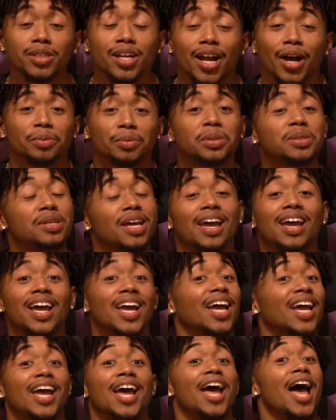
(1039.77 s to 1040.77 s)
You know what I'm
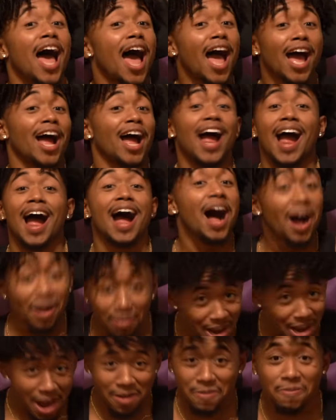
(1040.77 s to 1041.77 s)
saying? I,
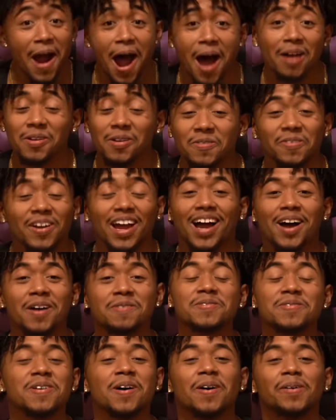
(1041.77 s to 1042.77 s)
I'm not the problem,
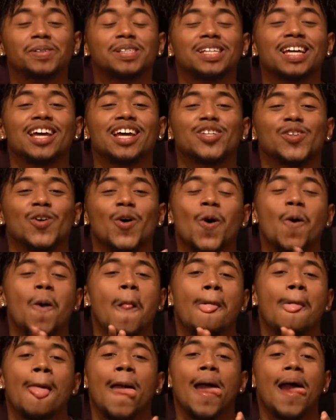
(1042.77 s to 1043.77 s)
fam. You know what I'm saying?
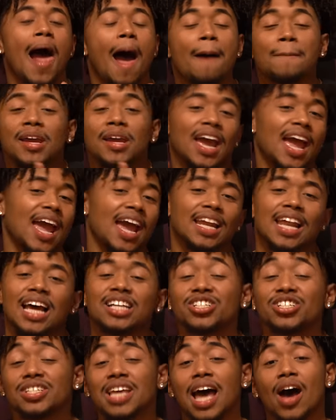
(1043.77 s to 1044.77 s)
So I mean, hey,
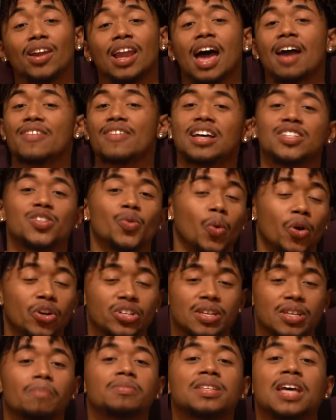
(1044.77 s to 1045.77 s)
that's just how life has to work.
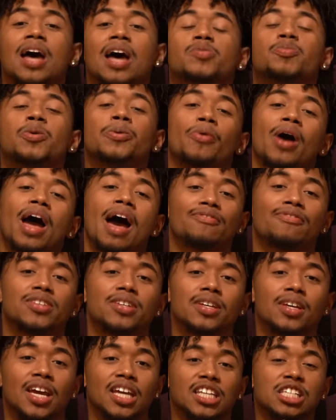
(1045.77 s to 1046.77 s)
Sometimes people have
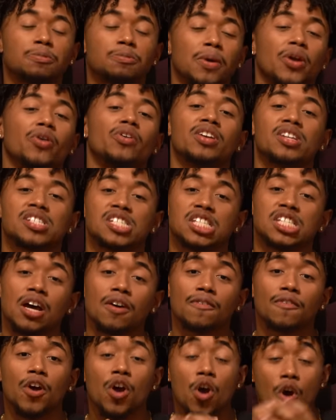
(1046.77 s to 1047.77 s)
to experience
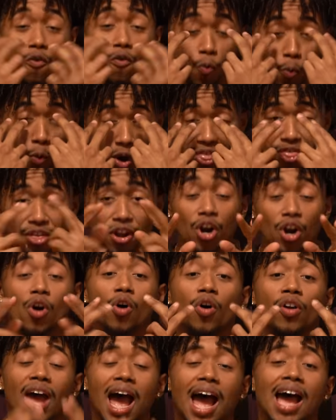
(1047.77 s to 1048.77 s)
stuff with their
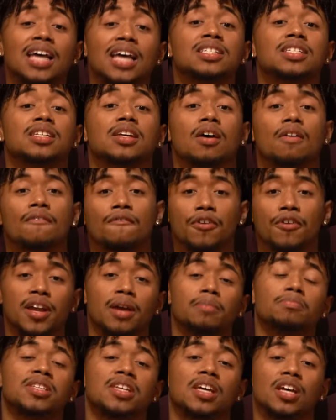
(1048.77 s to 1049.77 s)
own eyes for
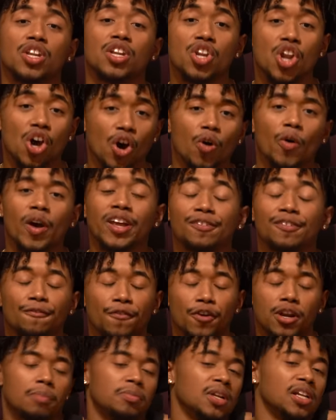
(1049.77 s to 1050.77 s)
them to know and
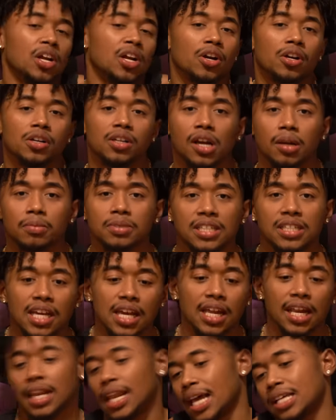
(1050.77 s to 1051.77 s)
for them to learn. You know what I'm
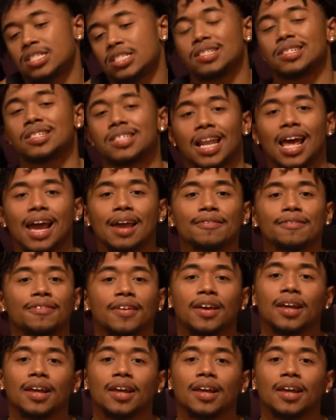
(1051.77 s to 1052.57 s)
saying? And that's just life.